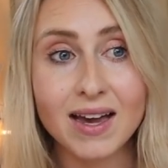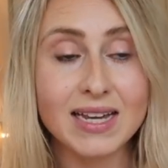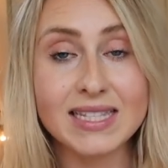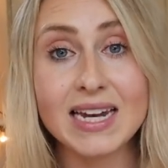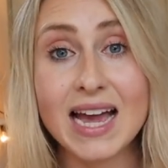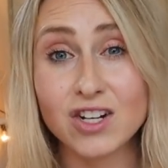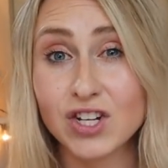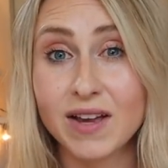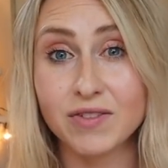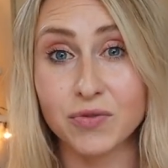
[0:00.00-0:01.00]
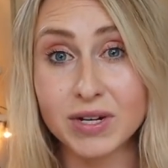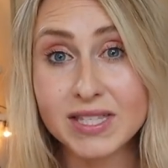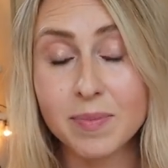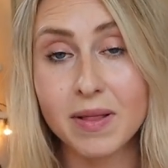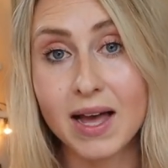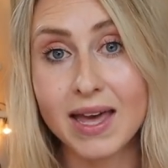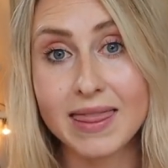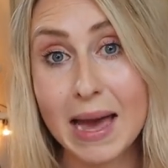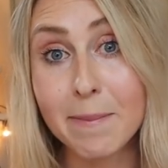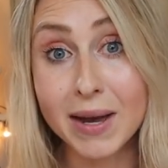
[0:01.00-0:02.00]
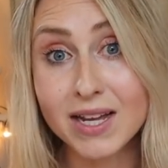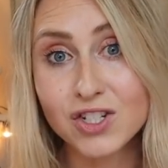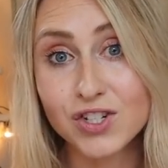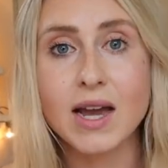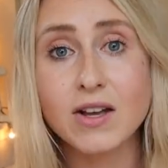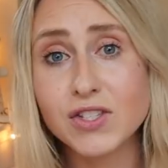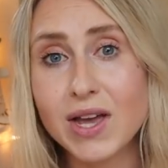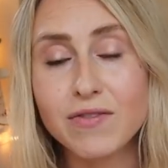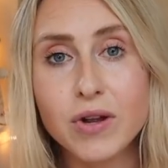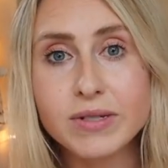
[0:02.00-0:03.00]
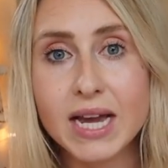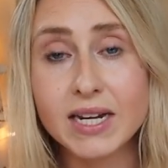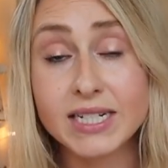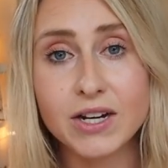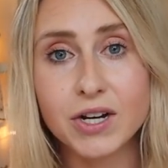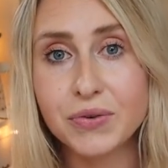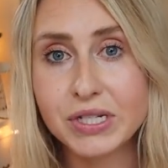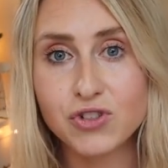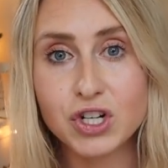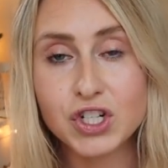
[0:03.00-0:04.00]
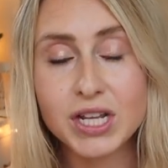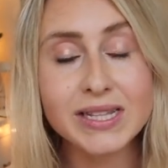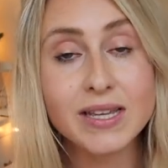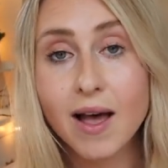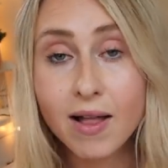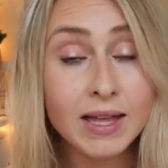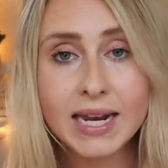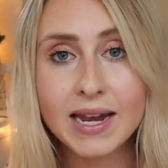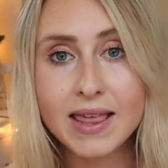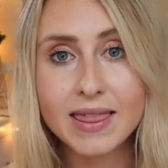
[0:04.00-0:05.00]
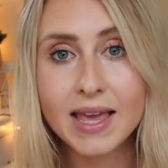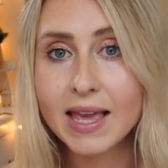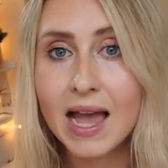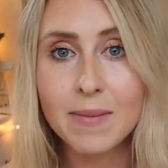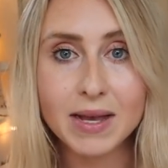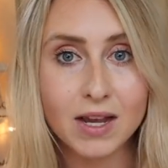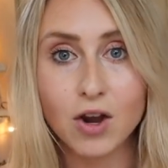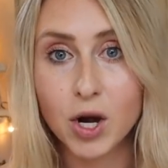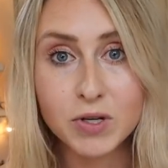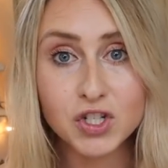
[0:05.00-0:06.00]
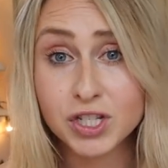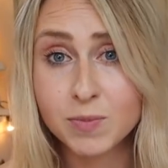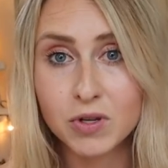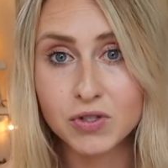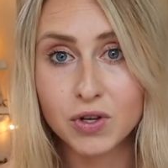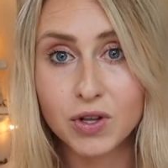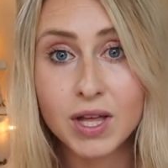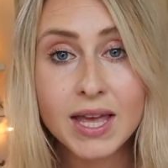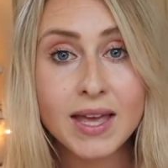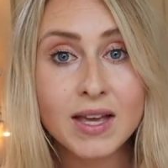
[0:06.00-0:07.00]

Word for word: I didn't actually have to resupply that much. I also have no dietary restrictions. I'll eat anything. I'm like a garbage disposal.